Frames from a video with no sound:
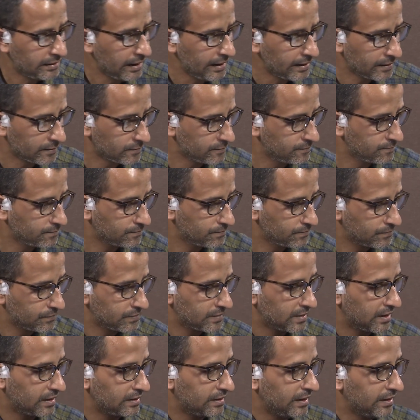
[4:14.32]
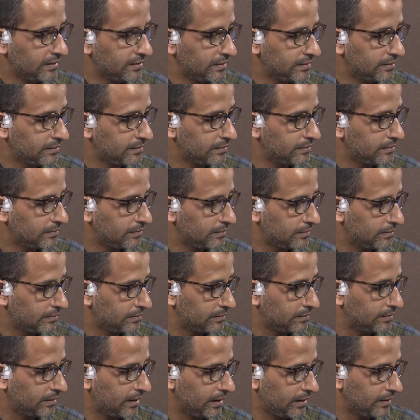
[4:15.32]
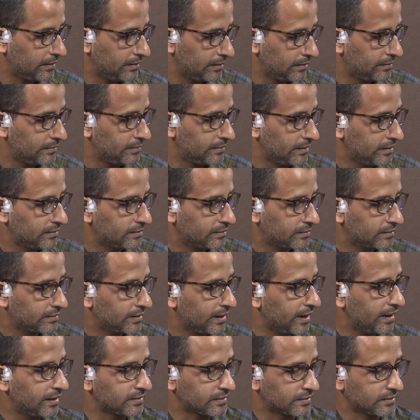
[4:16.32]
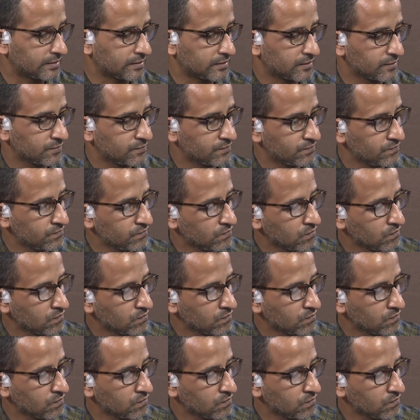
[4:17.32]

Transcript: then then in the, in this case